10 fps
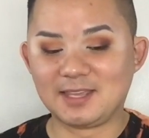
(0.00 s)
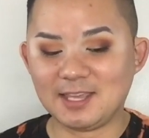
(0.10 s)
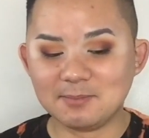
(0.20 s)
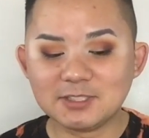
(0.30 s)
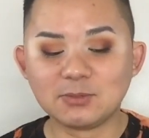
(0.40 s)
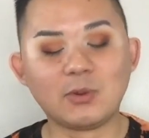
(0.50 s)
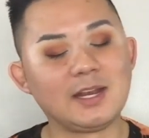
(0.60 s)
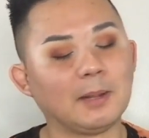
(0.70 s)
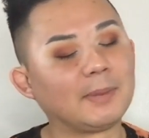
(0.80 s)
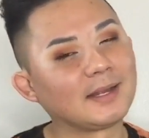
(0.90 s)
Kim is
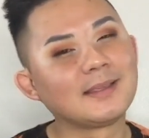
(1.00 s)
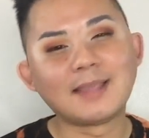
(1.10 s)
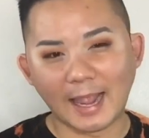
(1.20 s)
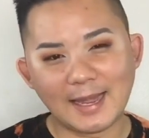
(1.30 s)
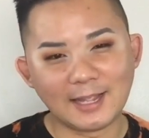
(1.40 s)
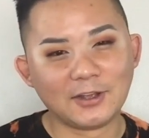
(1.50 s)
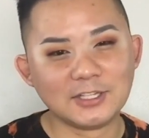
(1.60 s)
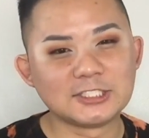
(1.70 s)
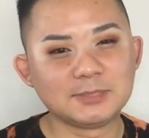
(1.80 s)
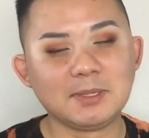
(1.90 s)
winning, but again, it could
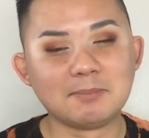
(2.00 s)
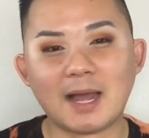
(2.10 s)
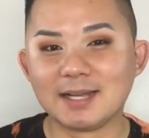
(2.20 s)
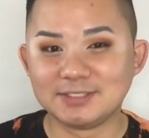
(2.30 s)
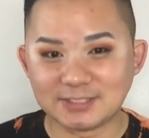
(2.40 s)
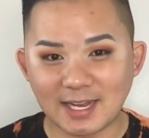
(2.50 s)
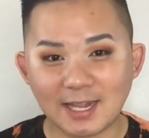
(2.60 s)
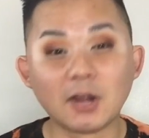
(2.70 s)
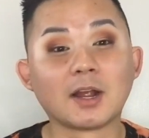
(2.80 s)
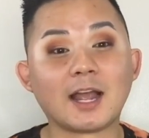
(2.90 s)
just be my
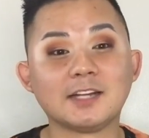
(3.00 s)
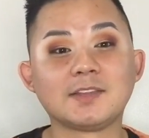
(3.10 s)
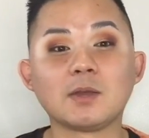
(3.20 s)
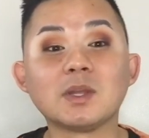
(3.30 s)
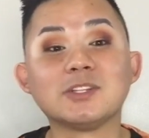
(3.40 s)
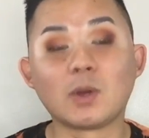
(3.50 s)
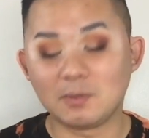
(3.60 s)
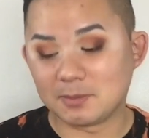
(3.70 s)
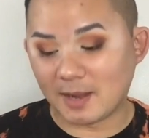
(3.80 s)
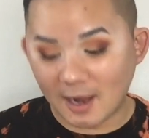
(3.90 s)
aesthetic or kind of like what's going
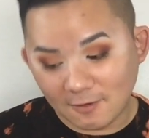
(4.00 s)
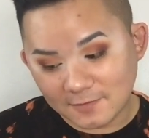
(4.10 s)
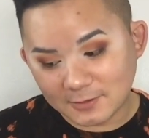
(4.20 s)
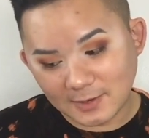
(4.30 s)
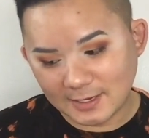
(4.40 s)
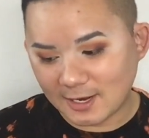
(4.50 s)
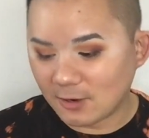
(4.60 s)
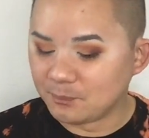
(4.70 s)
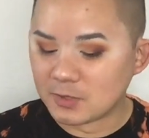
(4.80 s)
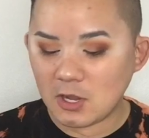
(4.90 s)
with my outfit right now,